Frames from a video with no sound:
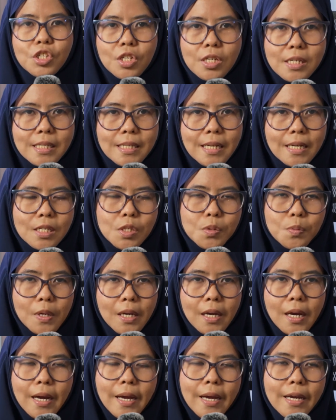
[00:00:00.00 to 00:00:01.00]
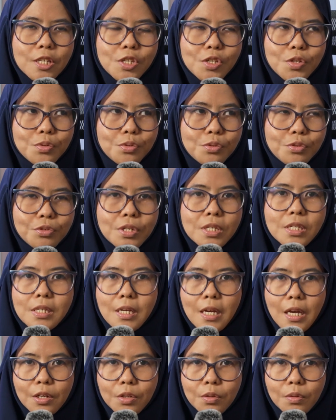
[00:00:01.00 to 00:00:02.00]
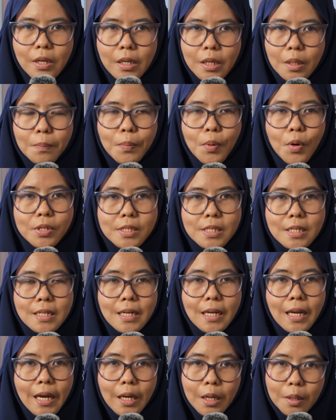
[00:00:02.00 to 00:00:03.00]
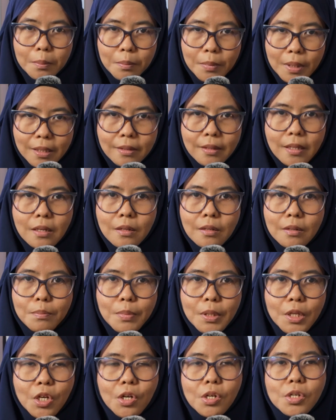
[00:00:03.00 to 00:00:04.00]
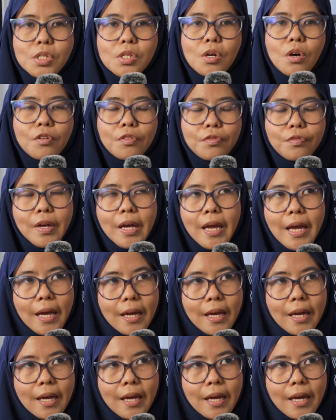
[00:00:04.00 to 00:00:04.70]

Just last week, I had to reschedule an important client meeting because of